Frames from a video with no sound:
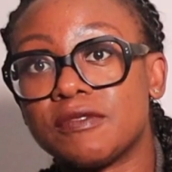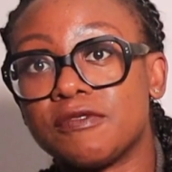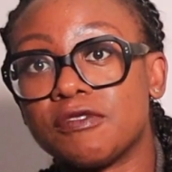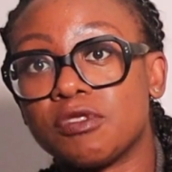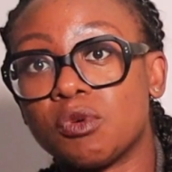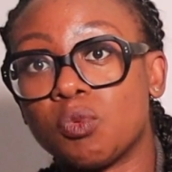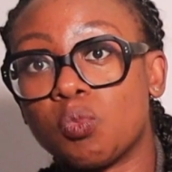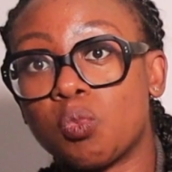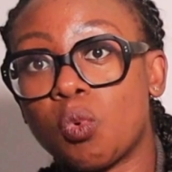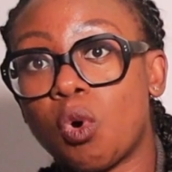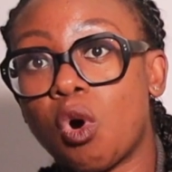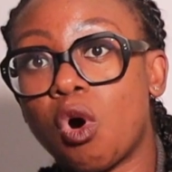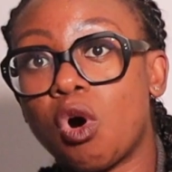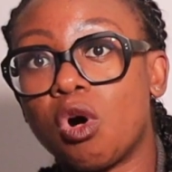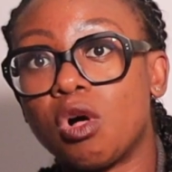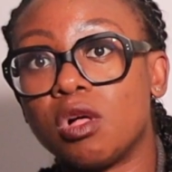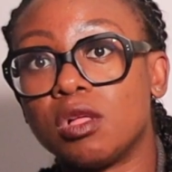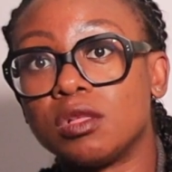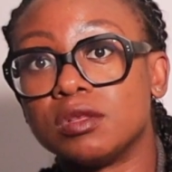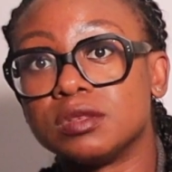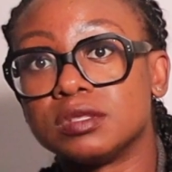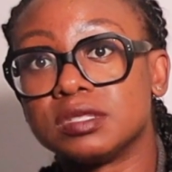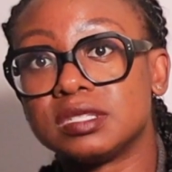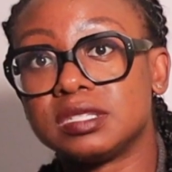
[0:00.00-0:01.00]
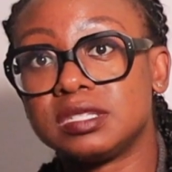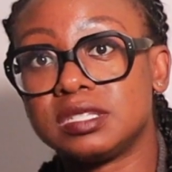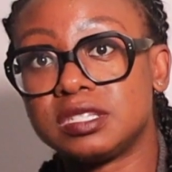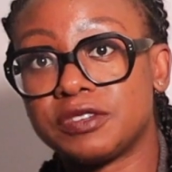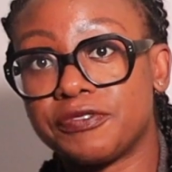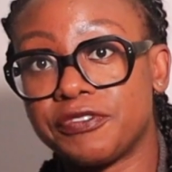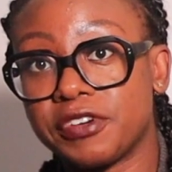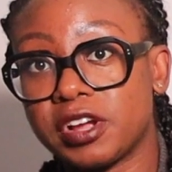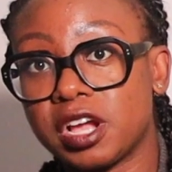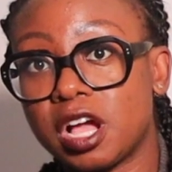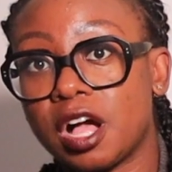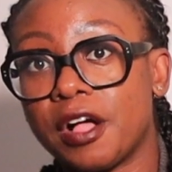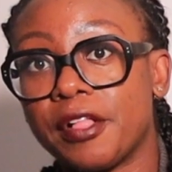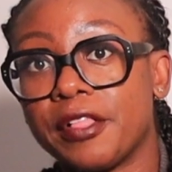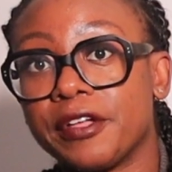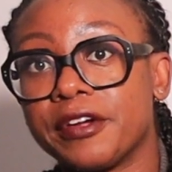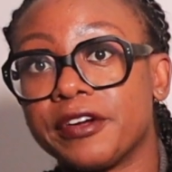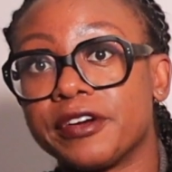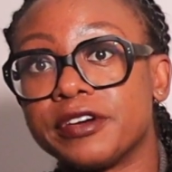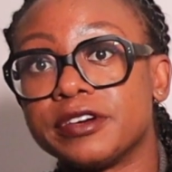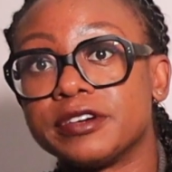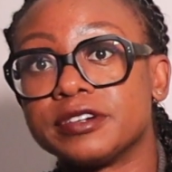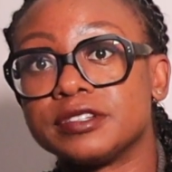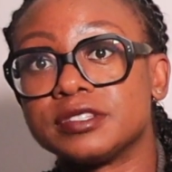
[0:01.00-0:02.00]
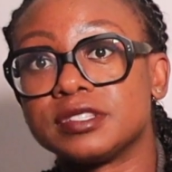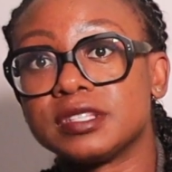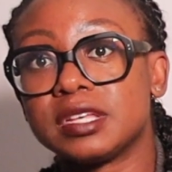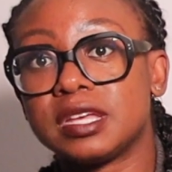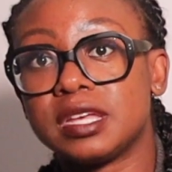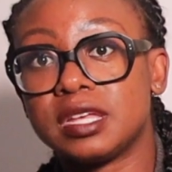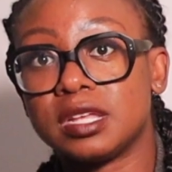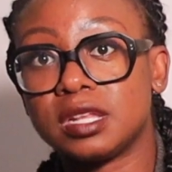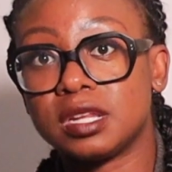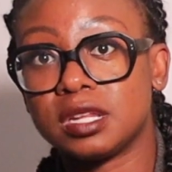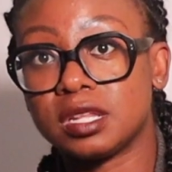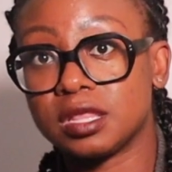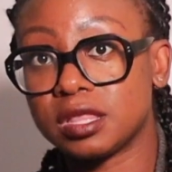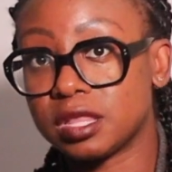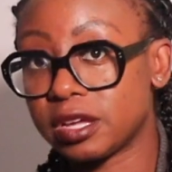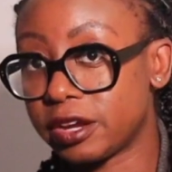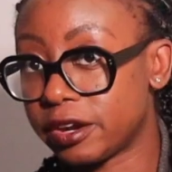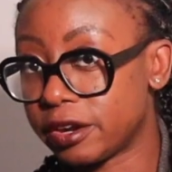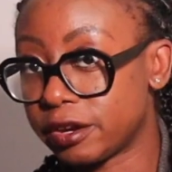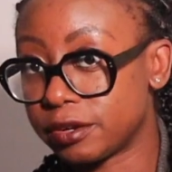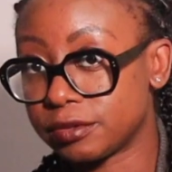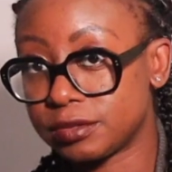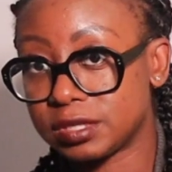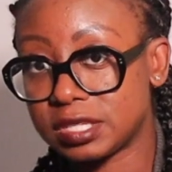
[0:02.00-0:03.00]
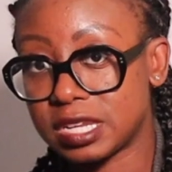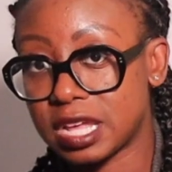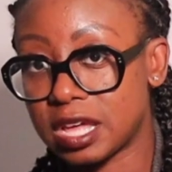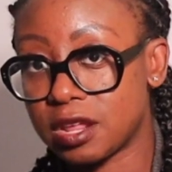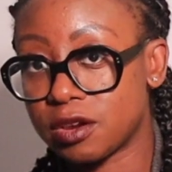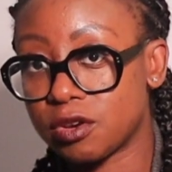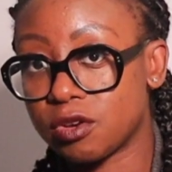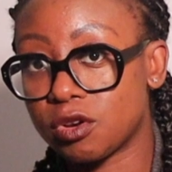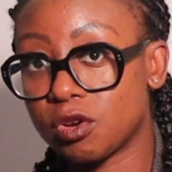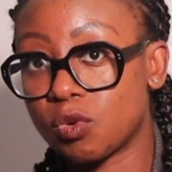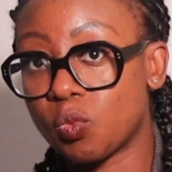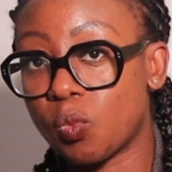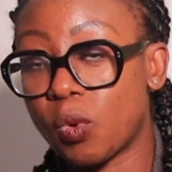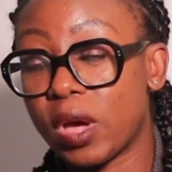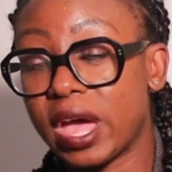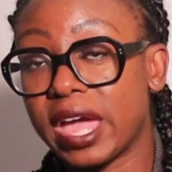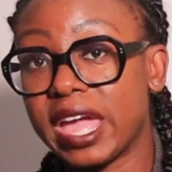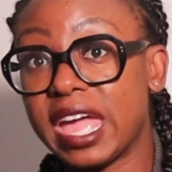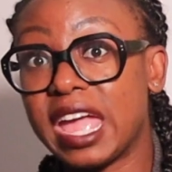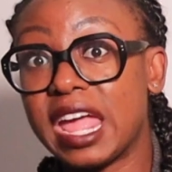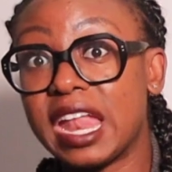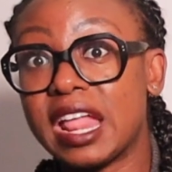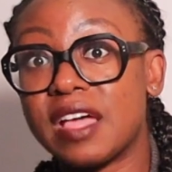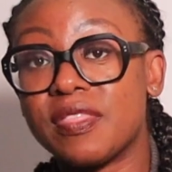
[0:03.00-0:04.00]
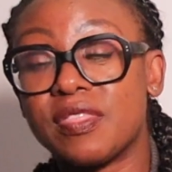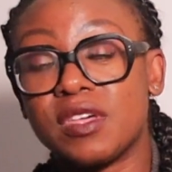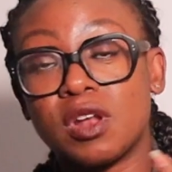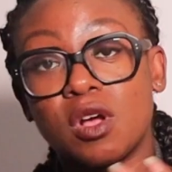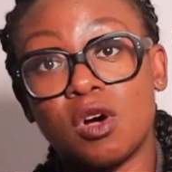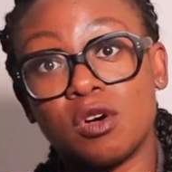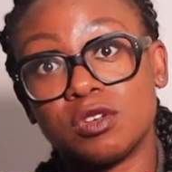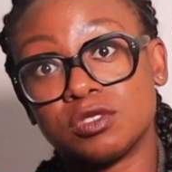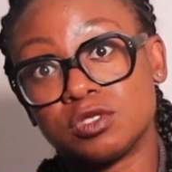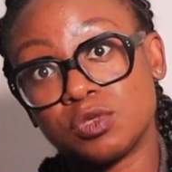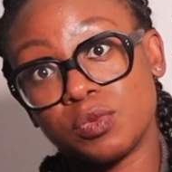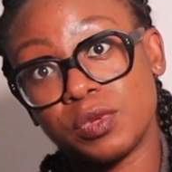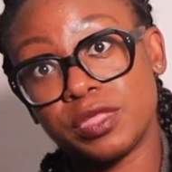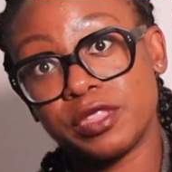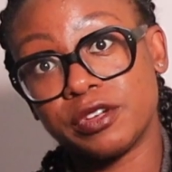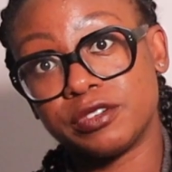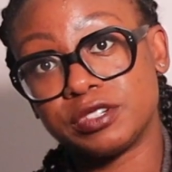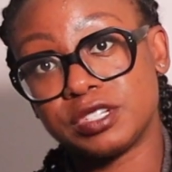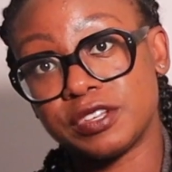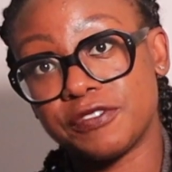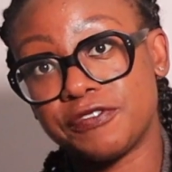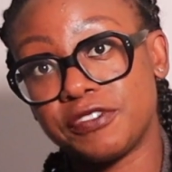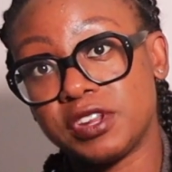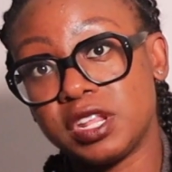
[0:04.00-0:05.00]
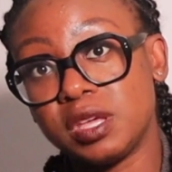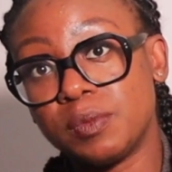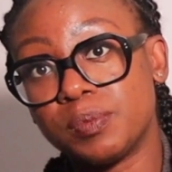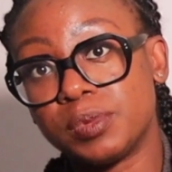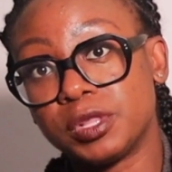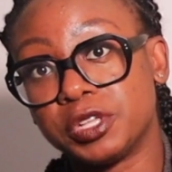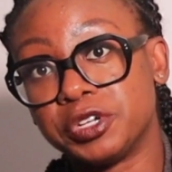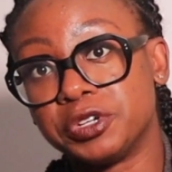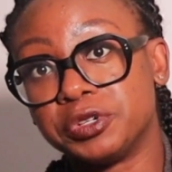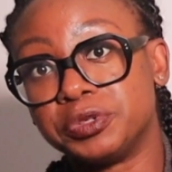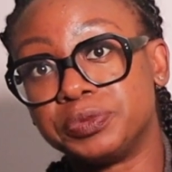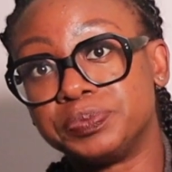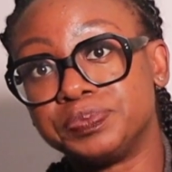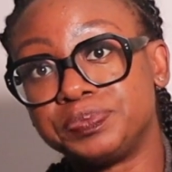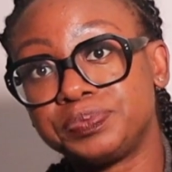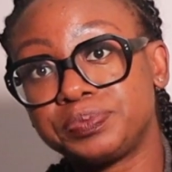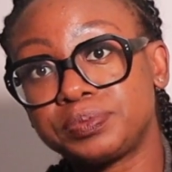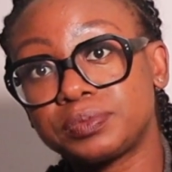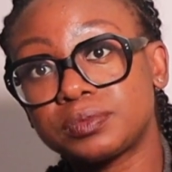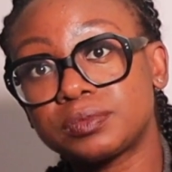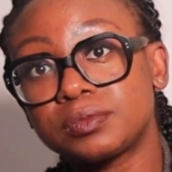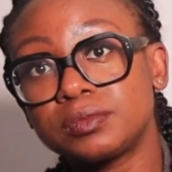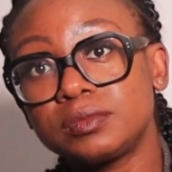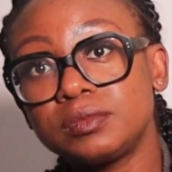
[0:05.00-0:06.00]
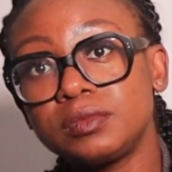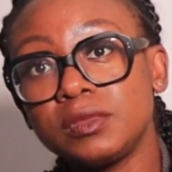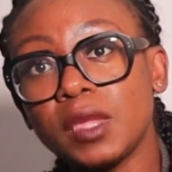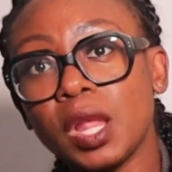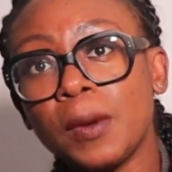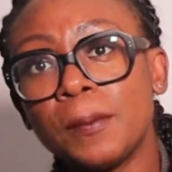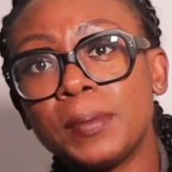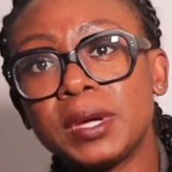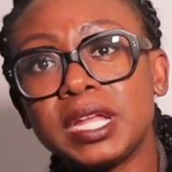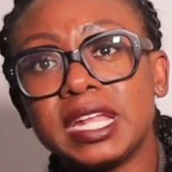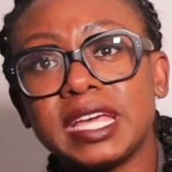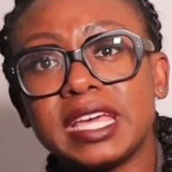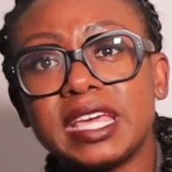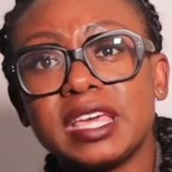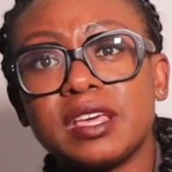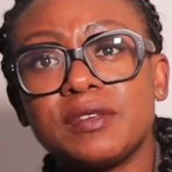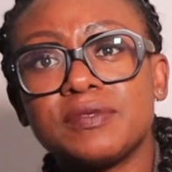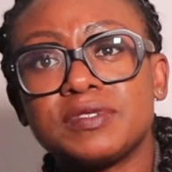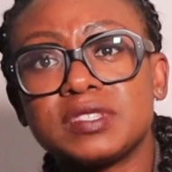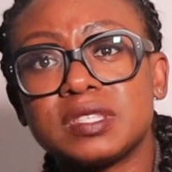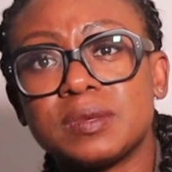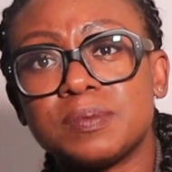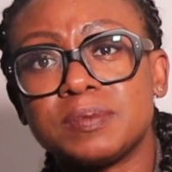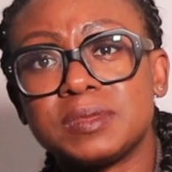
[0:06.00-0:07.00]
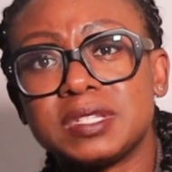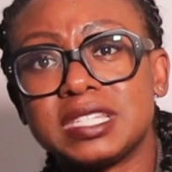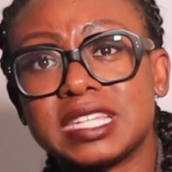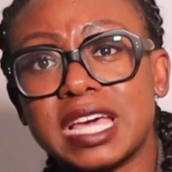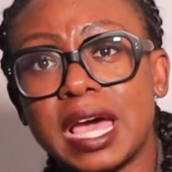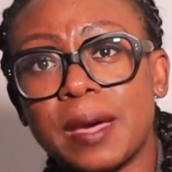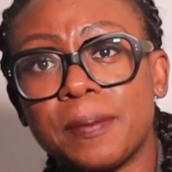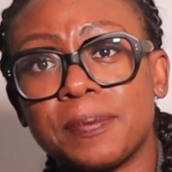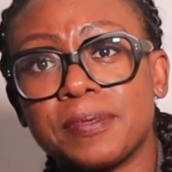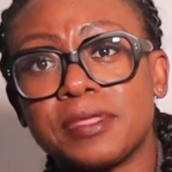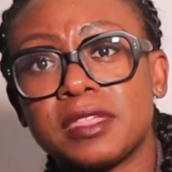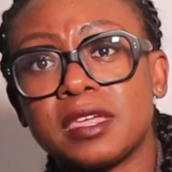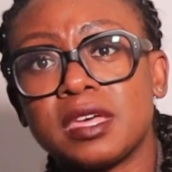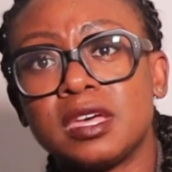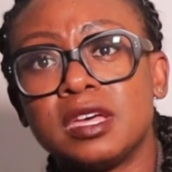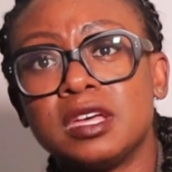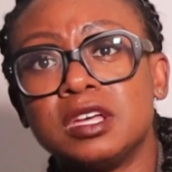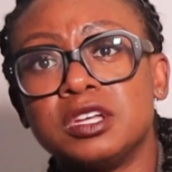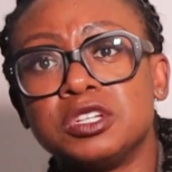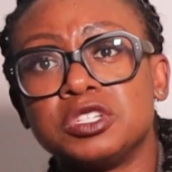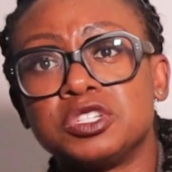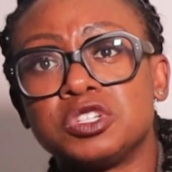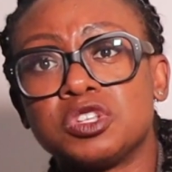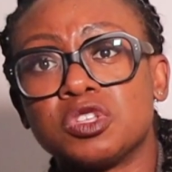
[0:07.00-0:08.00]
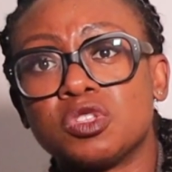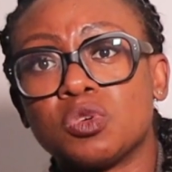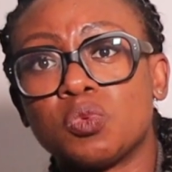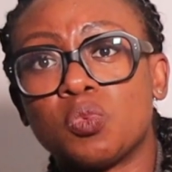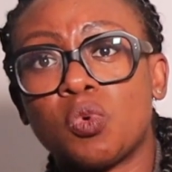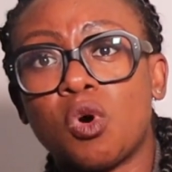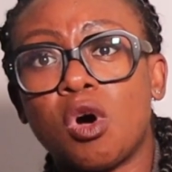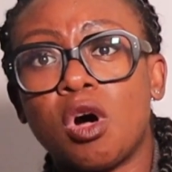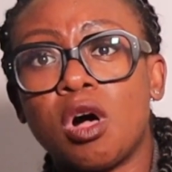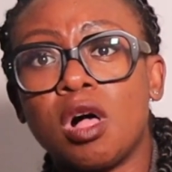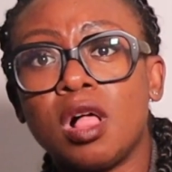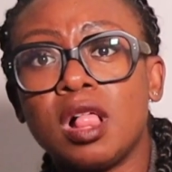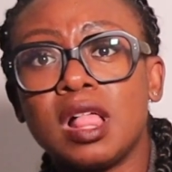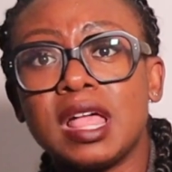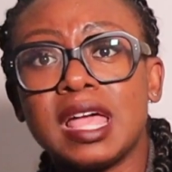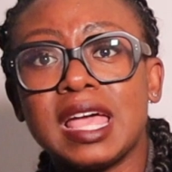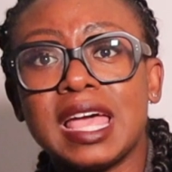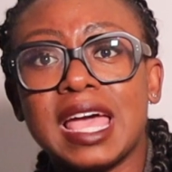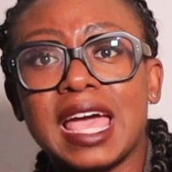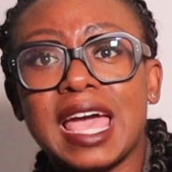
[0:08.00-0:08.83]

of the walls in different colors in their standard white and then also in their Tiffany blue, but it gives some depth to the wall.